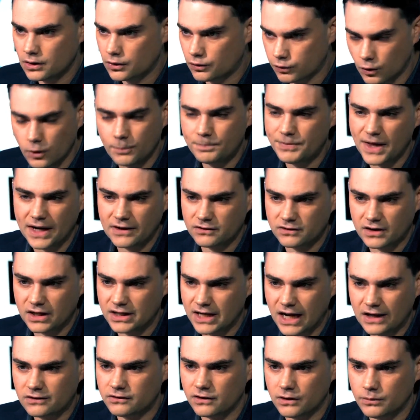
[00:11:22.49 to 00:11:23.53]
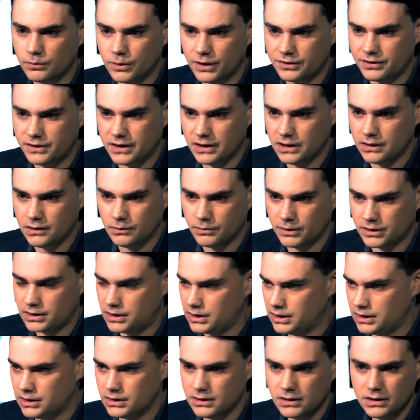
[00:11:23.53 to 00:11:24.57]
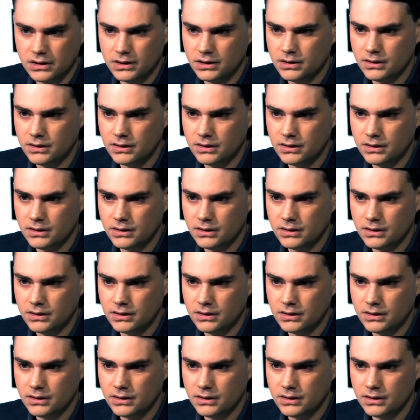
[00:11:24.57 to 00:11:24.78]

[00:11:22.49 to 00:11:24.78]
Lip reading: group that is connected with the